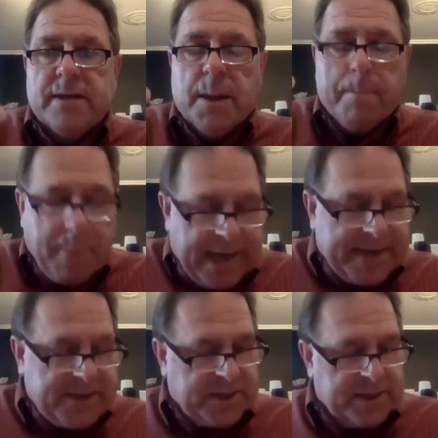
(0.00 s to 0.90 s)
the
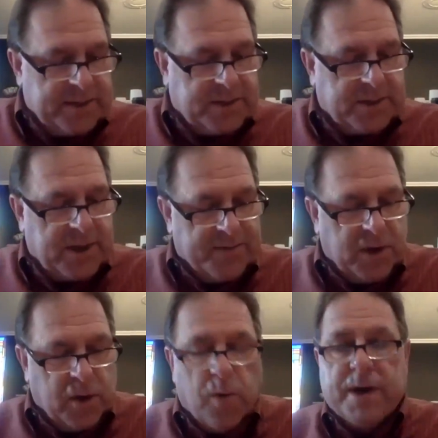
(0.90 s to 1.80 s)
blessings of the
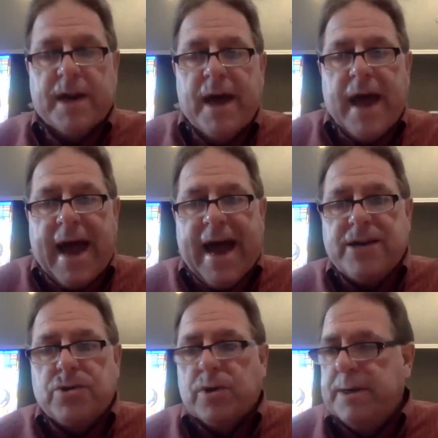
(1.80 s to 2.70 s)
Lord. And
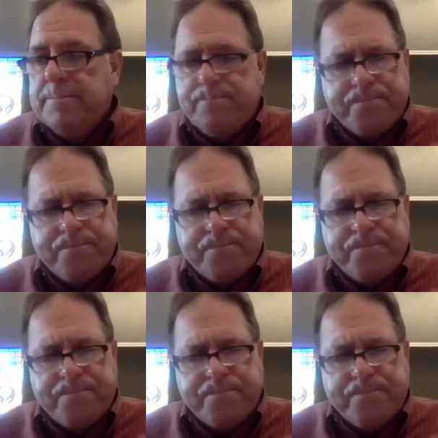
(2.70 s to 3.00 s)
actually,